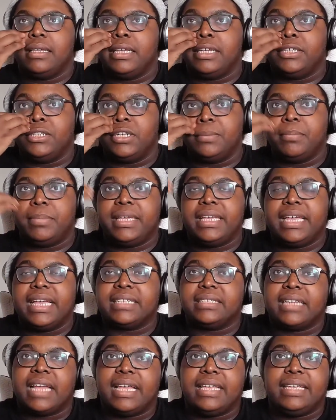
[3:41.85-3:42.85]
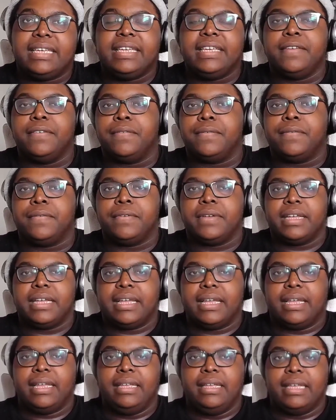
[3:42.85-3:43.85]
He shouldn't be as naive
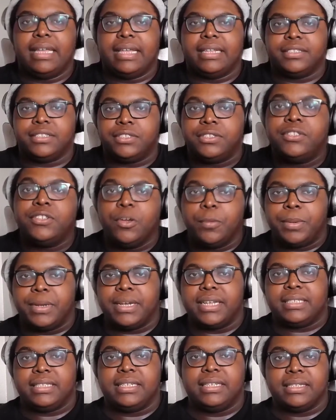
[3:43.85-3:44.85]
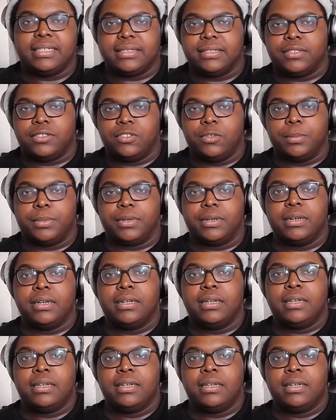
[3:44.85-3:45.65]
and stupid as he is in Super,